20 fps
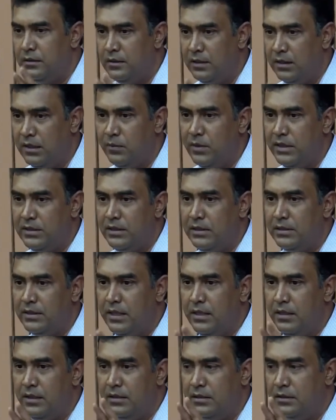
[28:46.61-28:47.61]
3 bases
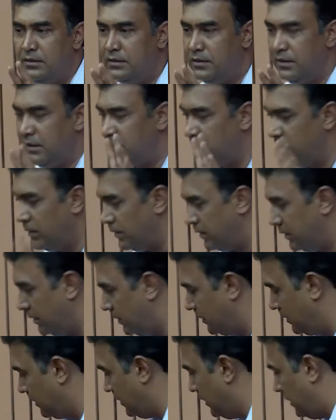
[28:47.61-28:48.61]
and 6
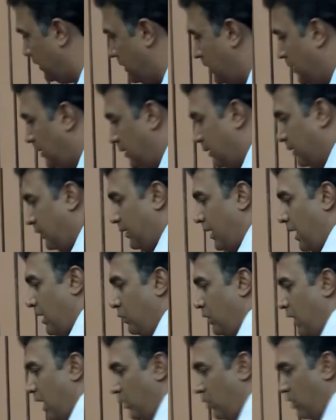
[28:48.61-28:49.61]
bases. Can
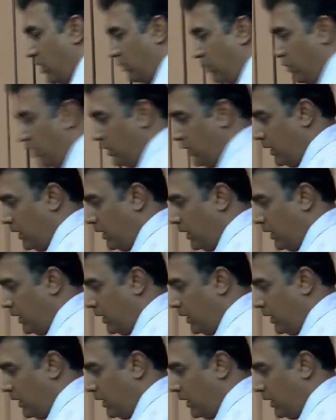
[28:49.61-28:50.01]
you calculate for